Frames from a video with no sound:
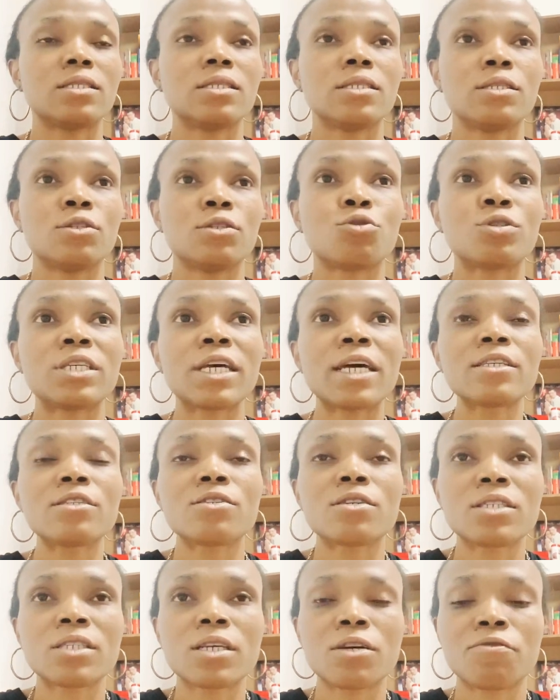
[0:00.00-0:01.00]
you
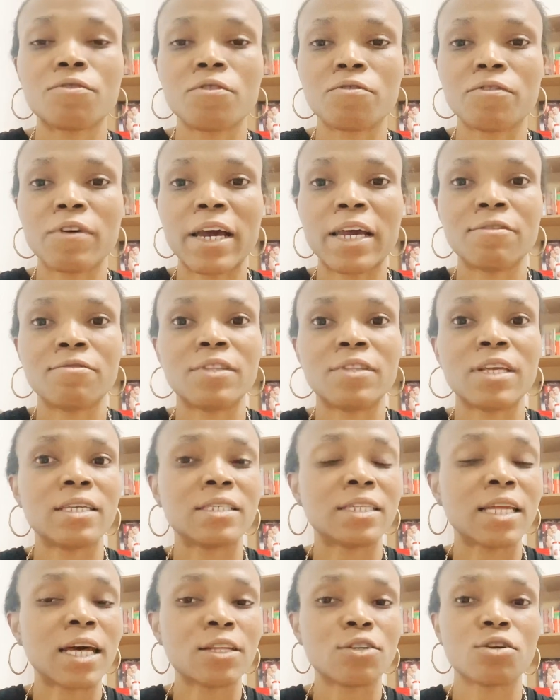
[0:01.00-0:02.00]
test yourself for five
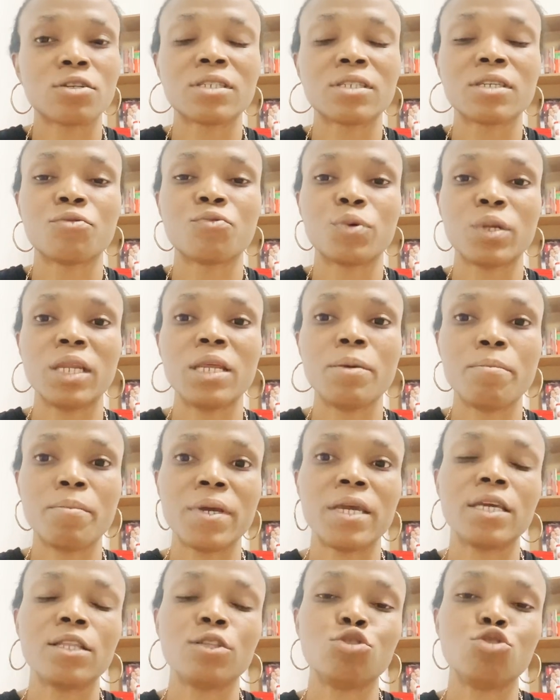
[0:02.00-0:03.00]
days. That doesn't really
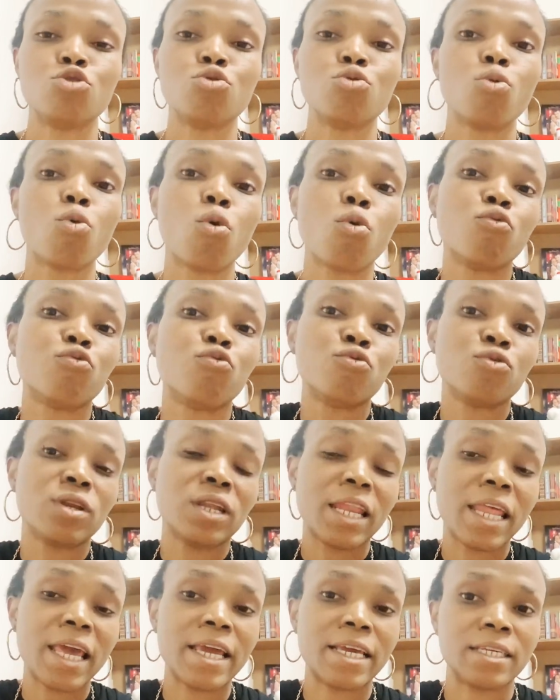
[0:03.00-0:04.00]
mean you
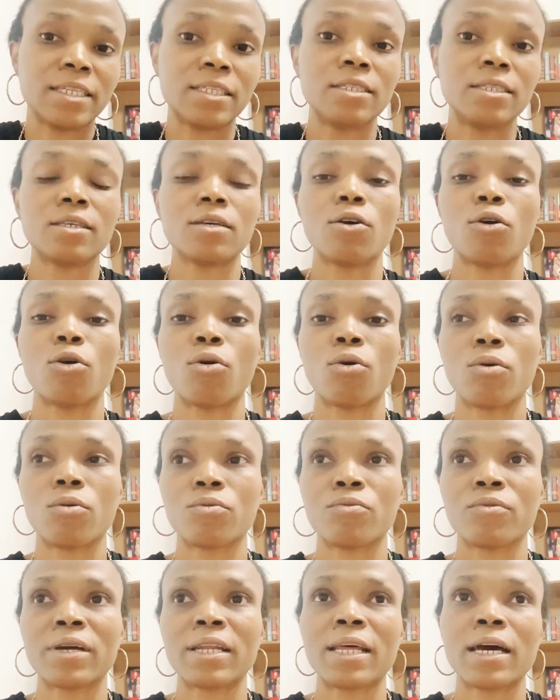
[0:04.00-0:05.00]
ovulate,
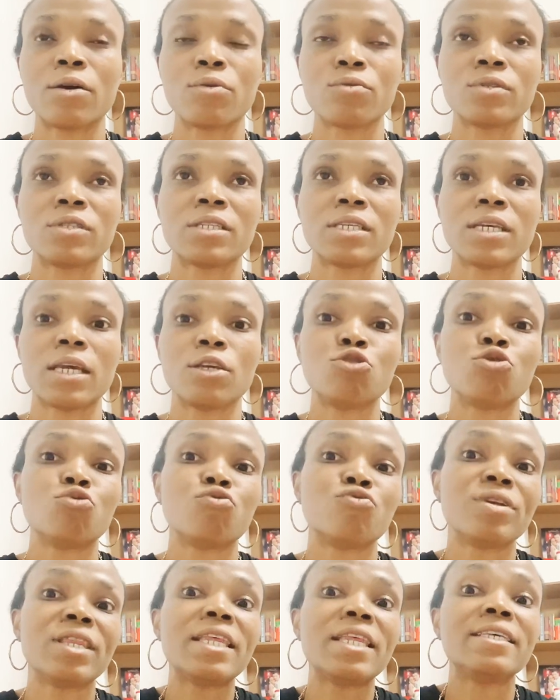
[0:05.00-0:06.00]
or rather, I would say
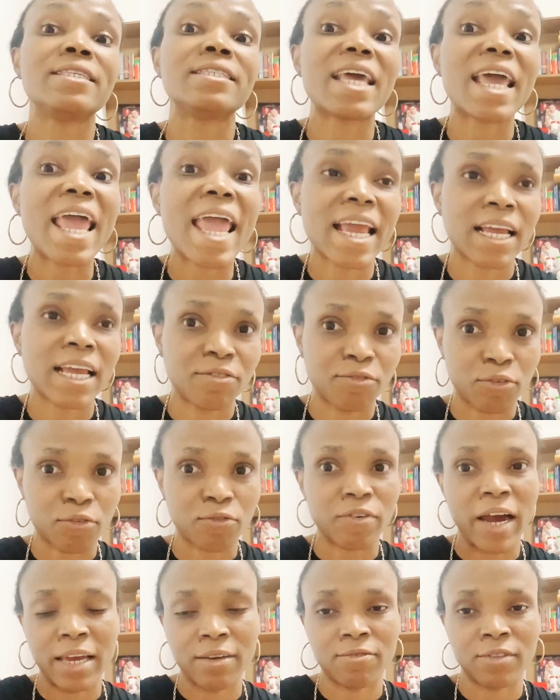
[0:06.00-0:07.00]
you release egg for
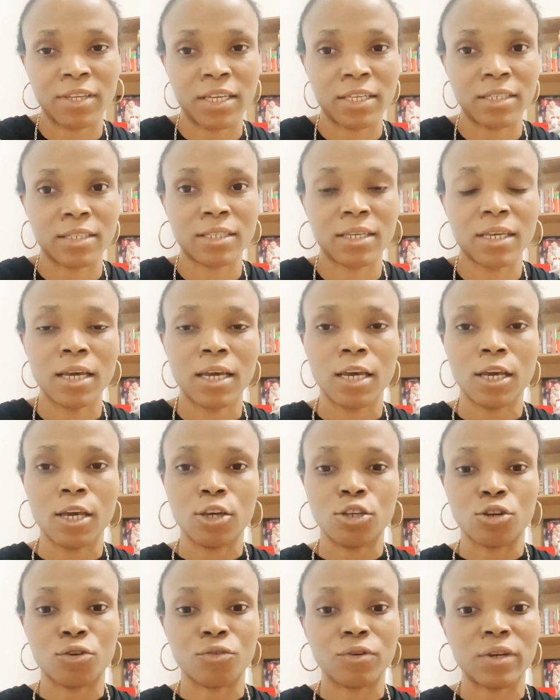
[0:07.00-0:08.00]
five days.
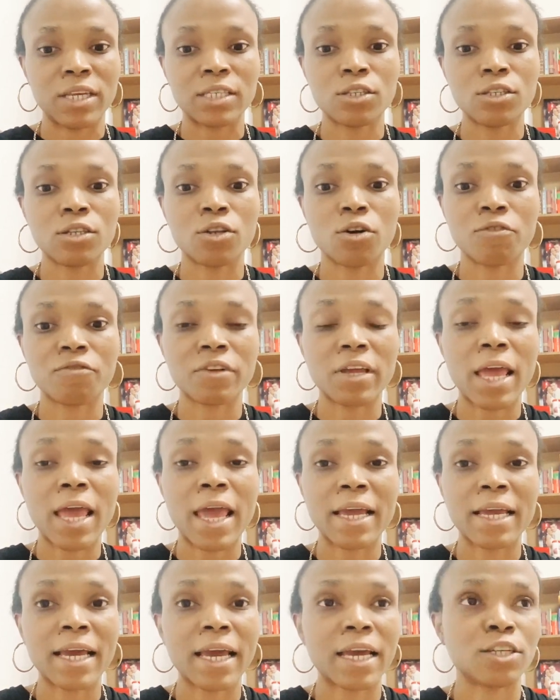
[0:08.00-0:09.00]
Your releasing of
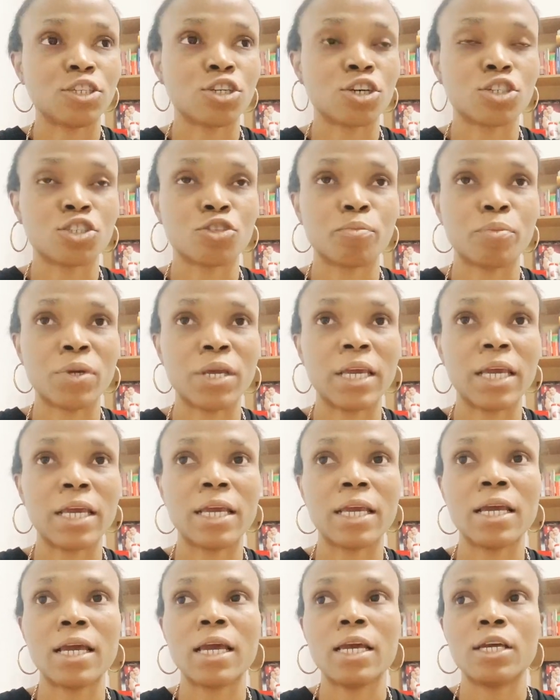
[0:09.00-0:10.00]
egg can just
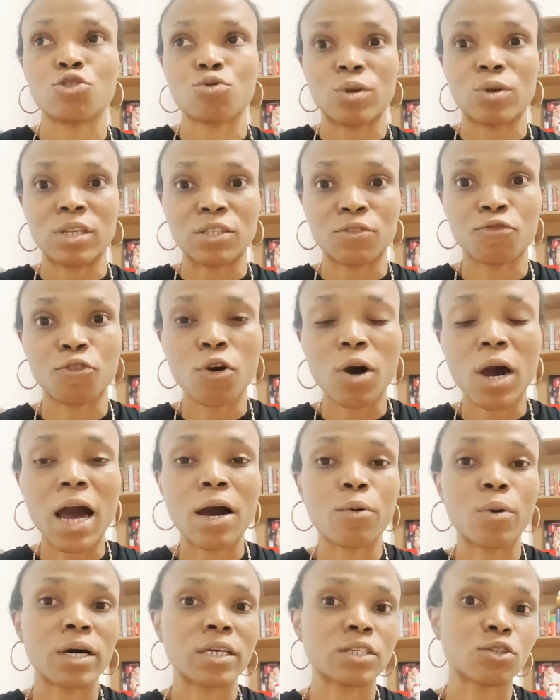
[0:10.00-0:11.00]
be twenty four
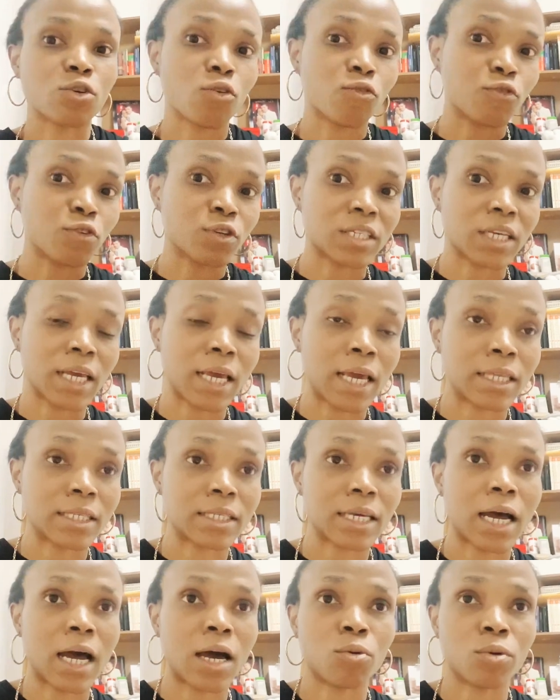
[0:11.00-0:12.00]
hours or forty
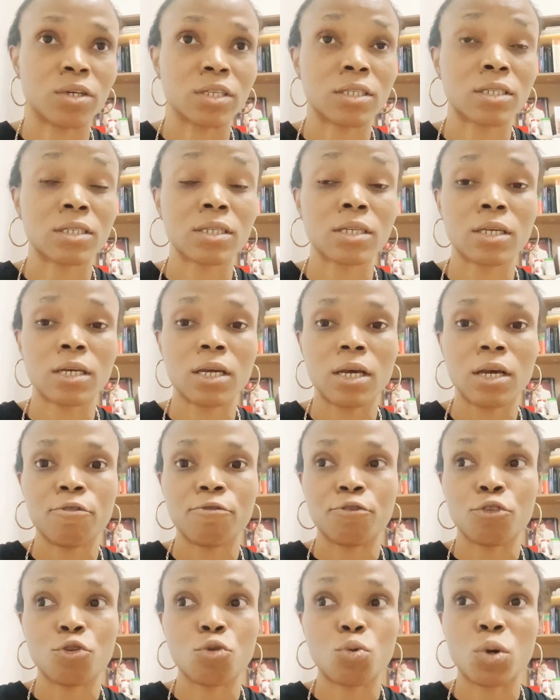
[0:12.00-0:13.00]
eight hours
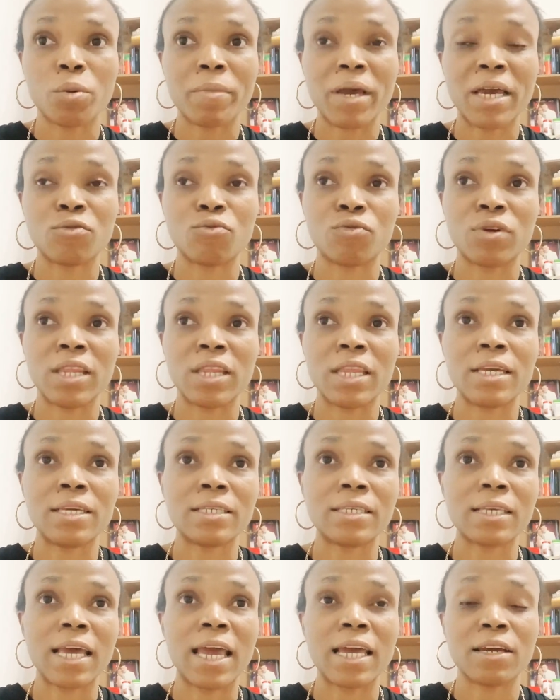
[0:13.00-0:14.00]
few women
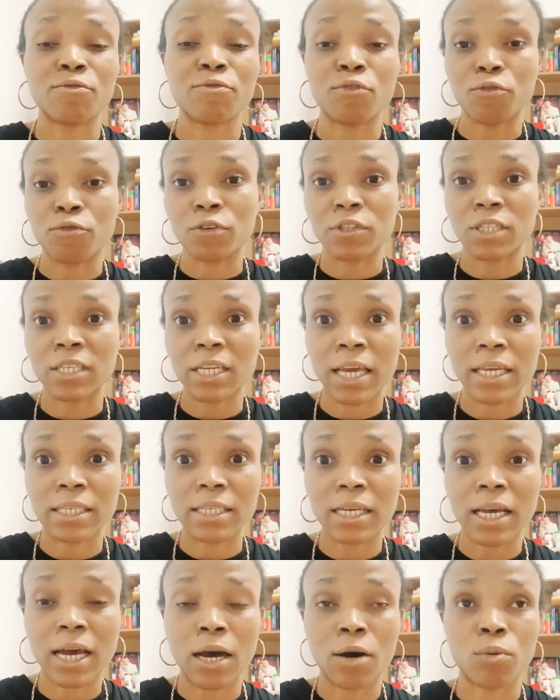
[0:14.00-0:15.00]
release egg for
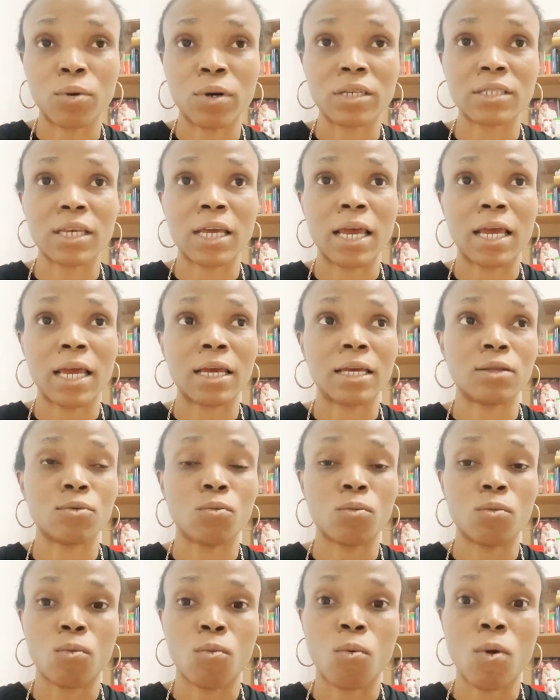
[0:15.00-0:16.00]
48 hours
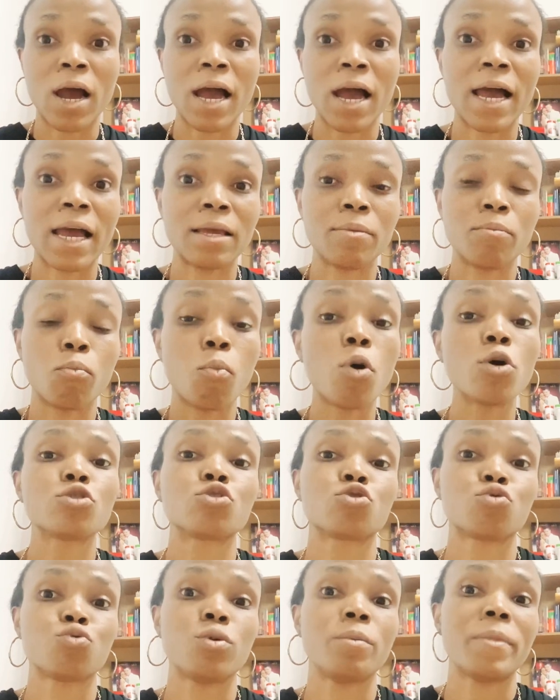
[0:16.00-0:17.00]
and why
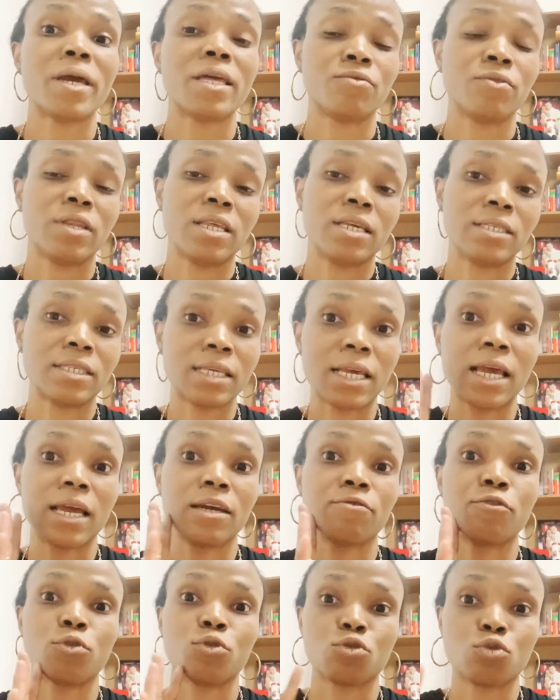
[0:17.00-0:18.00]
most women release
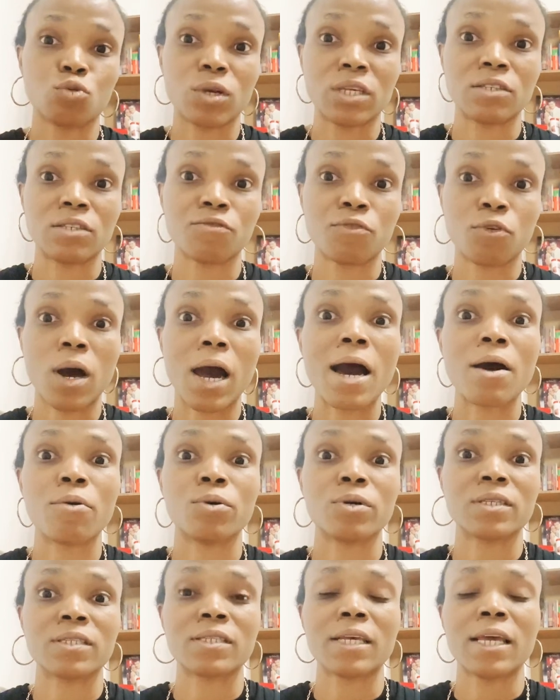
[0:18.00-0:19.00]
egg for 24
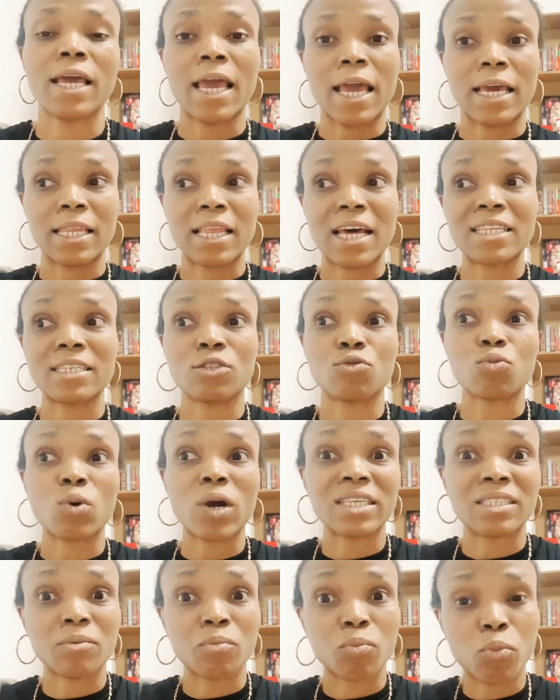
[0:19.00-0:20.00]
hours and that is
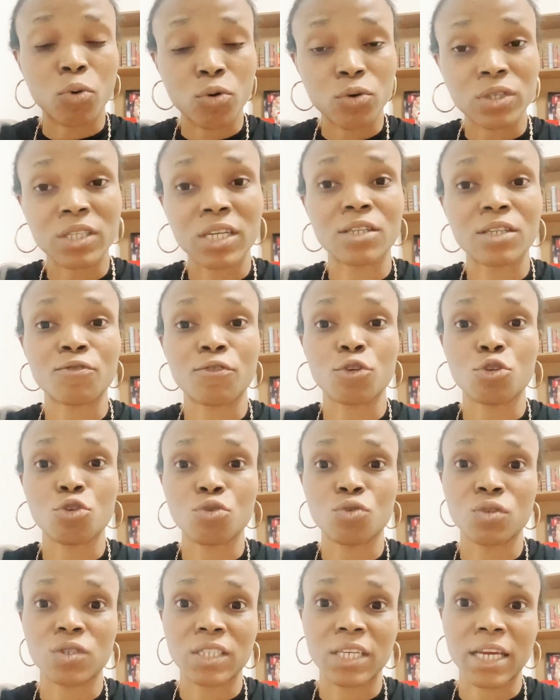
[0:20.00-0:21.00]
why it's important for
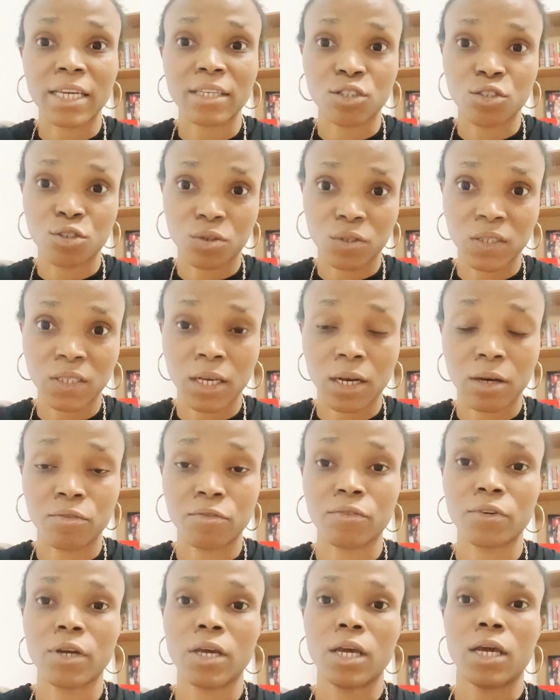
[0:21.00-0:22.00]
you to test
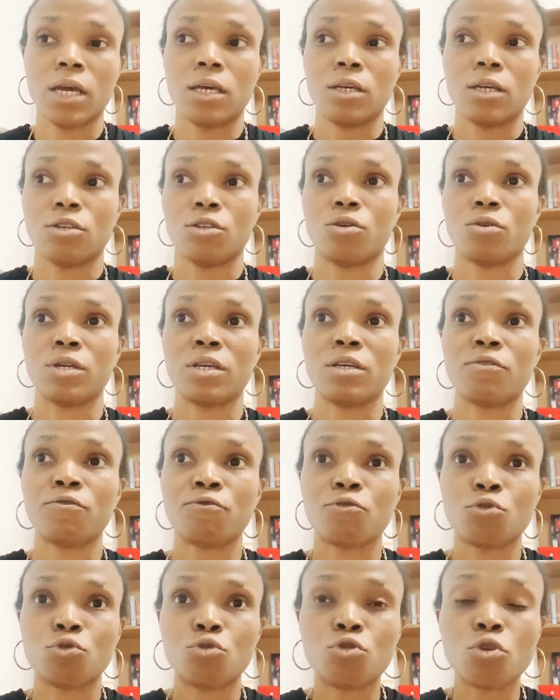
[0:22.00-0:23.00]
yourself you know,
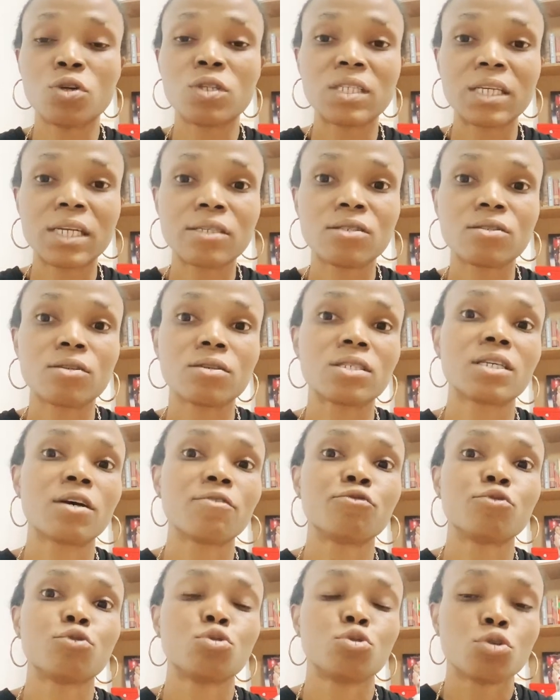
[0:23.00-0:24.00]
if you don't test
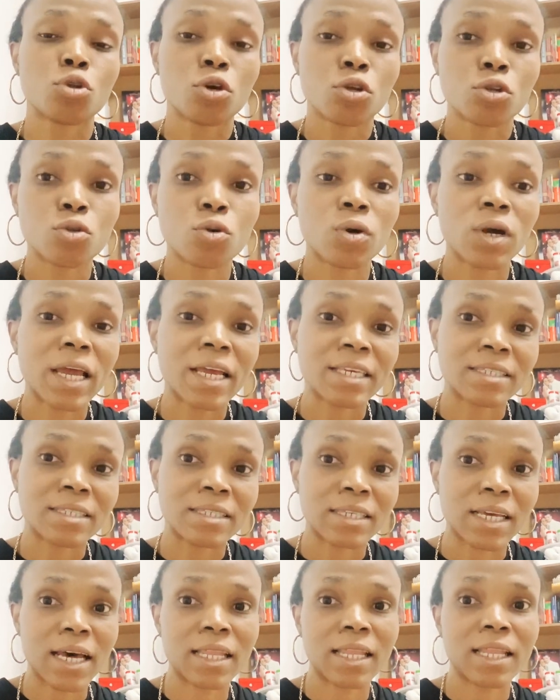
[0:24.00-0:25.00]
yourself, you don't know
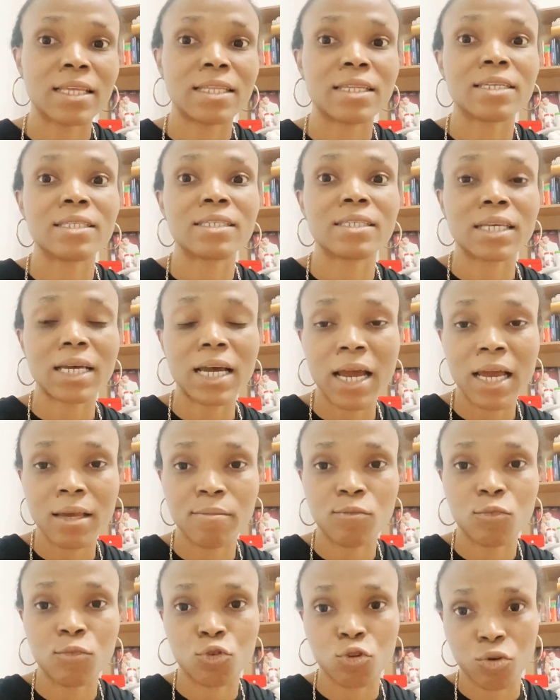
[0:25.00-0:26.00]
exactly the
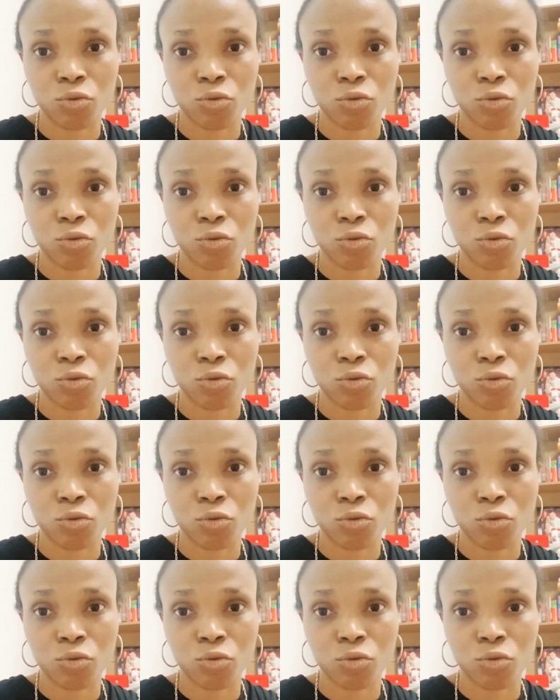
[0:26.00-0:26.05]
time you're